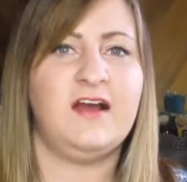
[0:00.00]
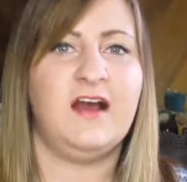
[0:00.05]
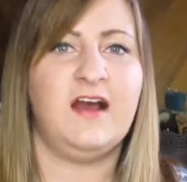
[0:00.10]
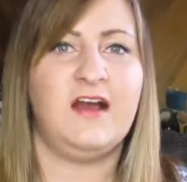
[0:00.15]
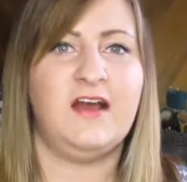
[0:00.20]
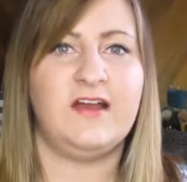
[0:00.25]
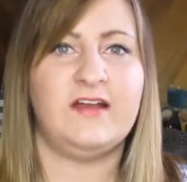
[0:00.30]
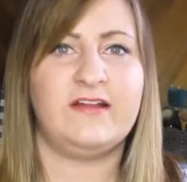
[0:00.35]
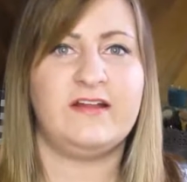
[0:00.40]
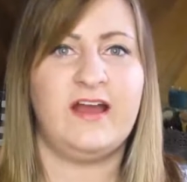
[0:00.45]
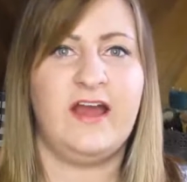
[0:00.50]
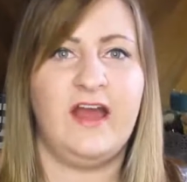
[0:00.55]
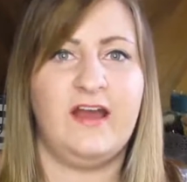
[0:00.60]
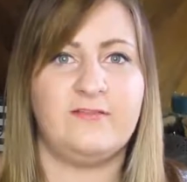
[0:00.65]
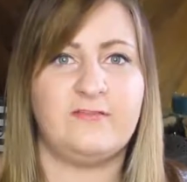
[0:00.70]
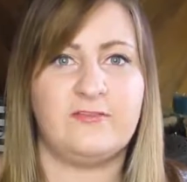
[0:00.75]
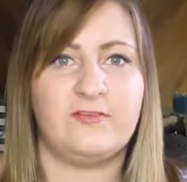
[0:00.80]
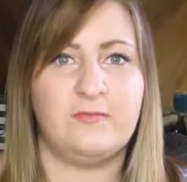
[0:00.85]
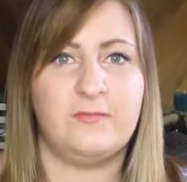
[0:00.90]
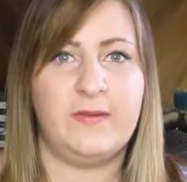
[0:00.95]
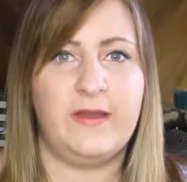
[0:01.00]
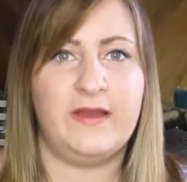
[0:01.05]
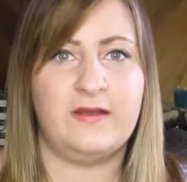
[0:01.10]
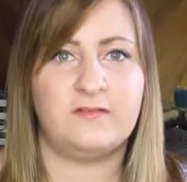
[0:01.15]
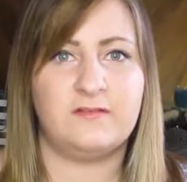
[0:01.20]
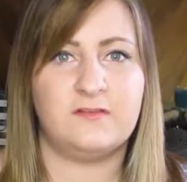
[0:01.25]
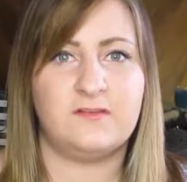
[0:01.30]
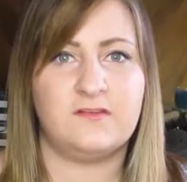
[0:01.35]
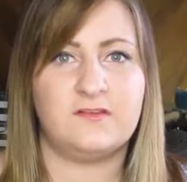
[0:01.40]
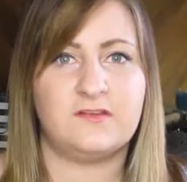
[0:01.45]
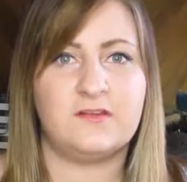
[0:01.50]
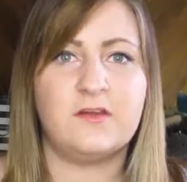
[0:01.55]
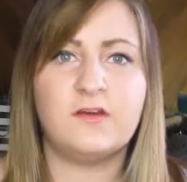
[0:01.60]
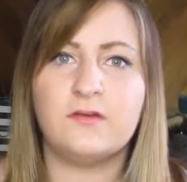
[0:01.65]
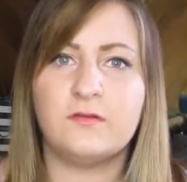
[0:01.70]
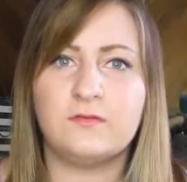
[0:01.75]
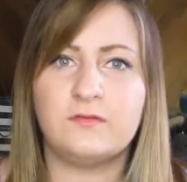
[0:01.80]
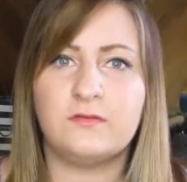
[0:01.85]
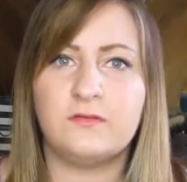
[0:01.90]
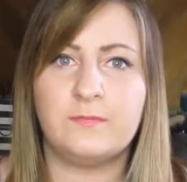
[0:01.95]
I have some pounds to
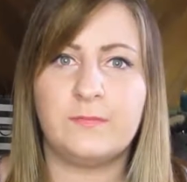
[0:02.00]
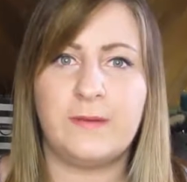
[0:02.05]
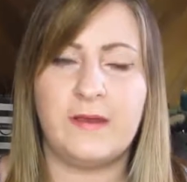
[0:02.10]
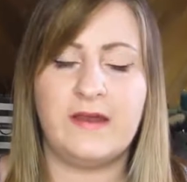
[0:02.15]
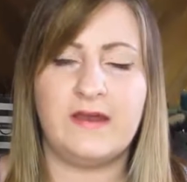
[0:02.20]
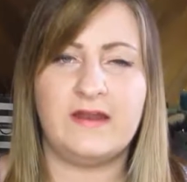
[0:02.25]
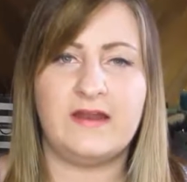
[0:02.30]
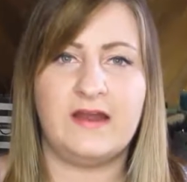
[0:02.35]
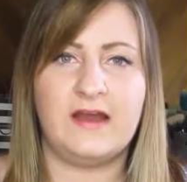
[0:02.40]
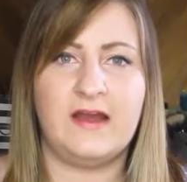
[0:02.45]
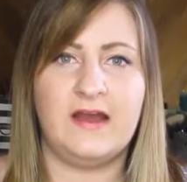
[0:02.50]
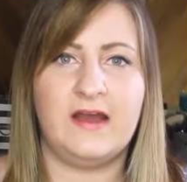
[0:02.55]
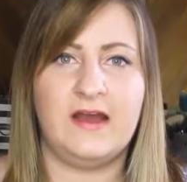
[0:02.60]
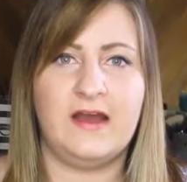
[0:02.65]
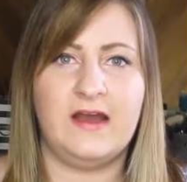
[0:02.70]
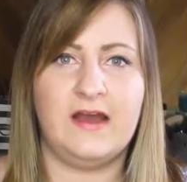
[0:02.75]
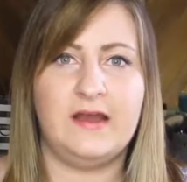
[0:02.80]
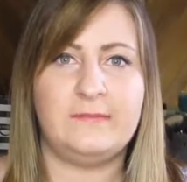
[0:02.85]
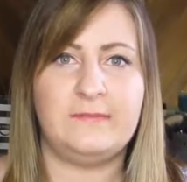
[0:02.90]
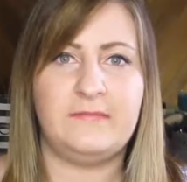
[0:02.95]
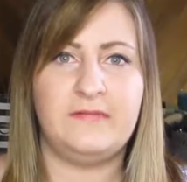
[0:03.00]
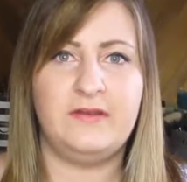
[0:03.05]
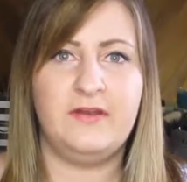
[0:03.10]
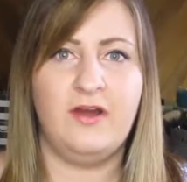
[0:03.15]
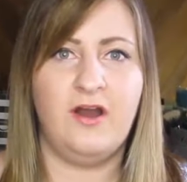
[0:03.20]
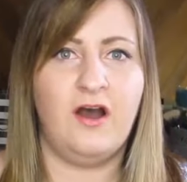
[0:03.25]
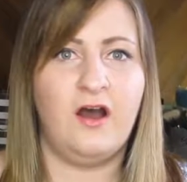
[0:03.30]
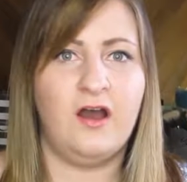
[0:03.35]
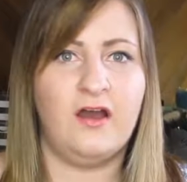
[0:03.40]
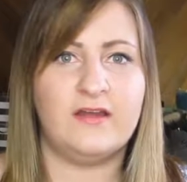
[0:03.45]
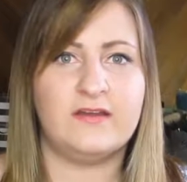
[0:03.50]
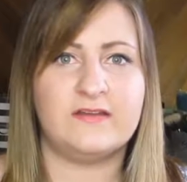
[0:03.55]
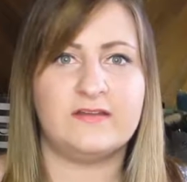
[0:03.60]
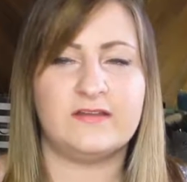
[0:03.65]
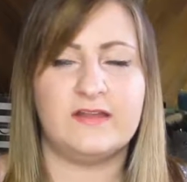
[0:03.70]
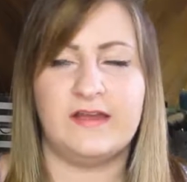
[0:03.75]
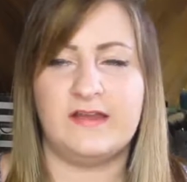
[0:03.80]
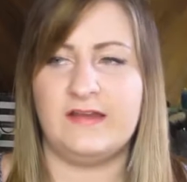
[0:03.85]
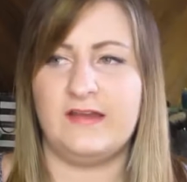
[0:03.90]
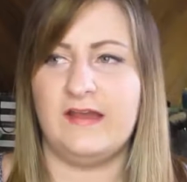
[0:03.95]
lose but I'm not
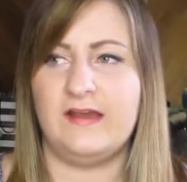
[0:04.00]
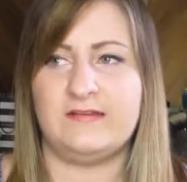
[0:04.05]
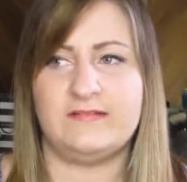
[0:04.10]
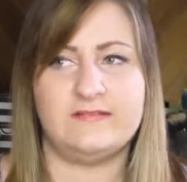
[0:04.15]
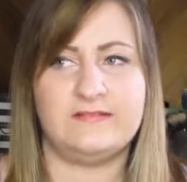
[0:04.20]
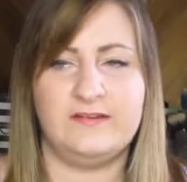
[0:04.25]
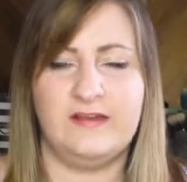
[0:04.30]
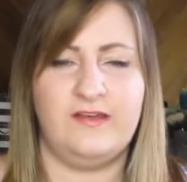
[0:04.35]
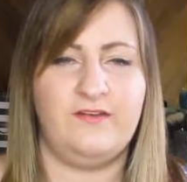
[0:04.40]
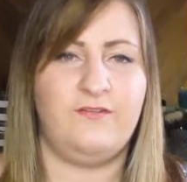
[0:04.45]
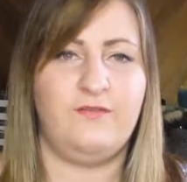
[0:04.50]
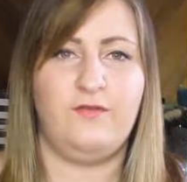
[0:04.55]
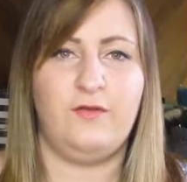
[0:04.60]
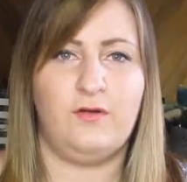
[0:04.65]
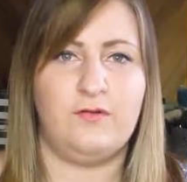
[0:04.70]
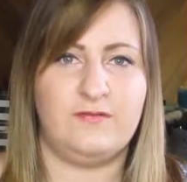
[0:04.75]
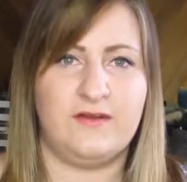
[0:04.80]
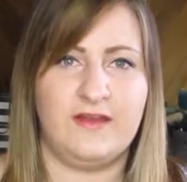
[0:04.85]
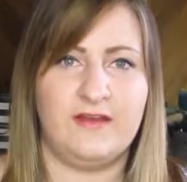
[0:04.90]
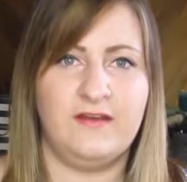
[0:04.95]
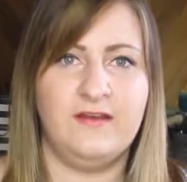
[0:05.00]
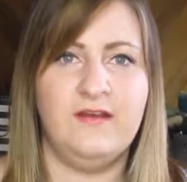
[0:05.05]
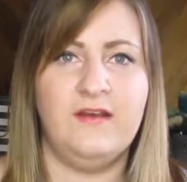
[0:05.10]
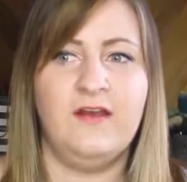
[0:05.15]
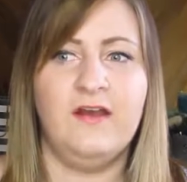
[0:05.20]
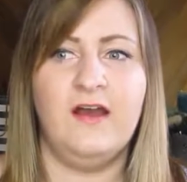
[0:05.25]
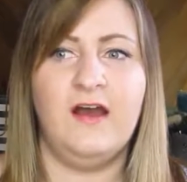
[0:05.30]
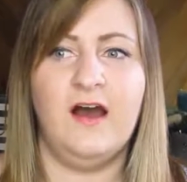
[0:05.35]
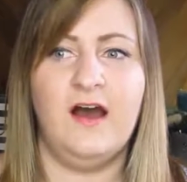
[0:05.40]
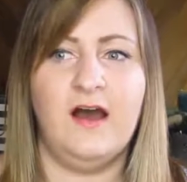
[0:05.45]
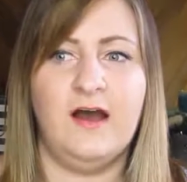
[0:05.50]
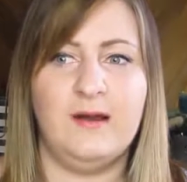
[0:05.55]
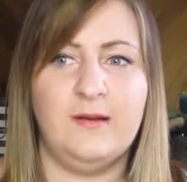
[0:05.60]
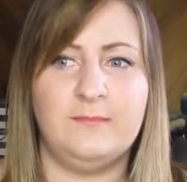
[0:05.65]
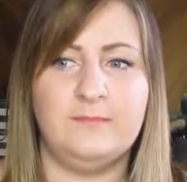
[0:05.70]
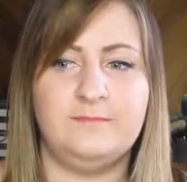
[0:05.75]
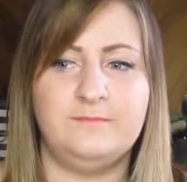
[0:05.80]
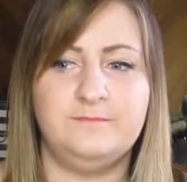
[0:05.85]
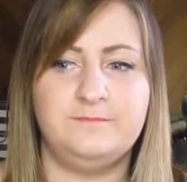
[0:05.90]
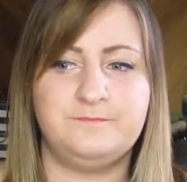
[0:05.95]
like I never no way
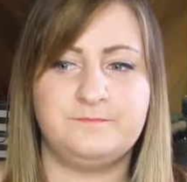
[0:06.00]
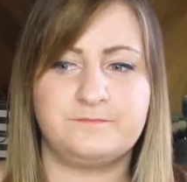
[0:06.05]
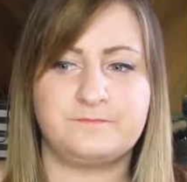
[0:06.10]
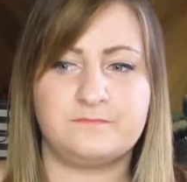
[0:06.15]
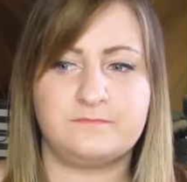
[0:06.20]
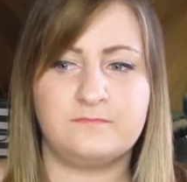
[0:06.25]
um,